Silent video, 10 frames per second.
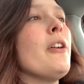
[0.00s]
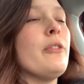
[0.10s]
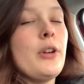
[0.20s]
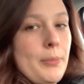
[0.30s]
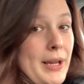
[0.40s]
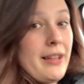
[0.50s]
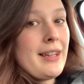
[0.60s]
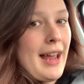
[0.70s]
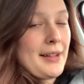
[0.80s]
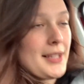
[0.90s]
will be the
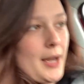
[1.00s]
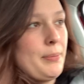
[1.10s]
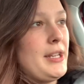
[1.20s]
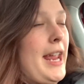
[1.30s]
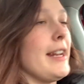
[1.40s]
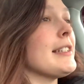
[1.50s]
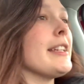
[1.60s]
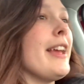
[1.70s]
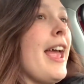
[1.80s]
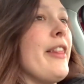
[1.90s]
next update.
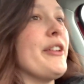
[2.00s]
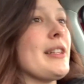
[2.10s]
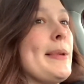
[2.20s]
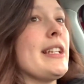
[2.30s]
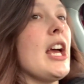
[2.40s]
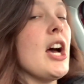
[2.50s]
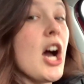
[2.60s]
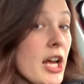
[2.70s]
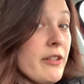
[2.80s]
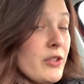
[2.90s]
And there's going to be a
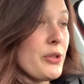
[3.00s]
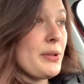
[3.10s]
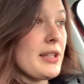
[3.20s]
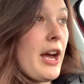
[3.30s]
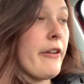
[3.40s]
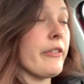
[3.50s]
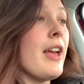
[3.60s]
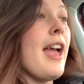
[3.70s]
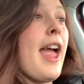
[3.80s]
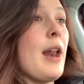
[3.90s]
ton of new stuff,
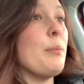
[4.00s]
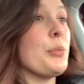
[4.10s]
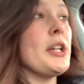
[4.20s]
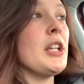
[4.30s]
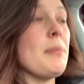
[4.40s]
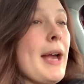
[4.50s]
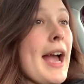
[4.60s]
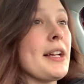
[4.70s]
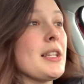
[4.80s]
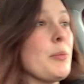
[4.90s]
and I'm bringing
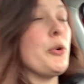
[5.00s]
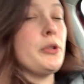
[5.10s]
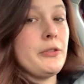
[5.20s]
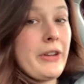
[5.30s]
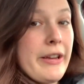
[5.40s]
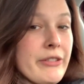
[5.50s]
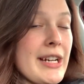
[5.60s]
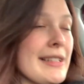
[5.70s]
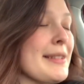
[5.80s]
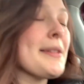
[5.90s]
back some old
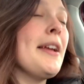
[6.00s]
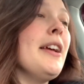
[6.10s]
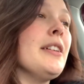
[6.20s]
favorites.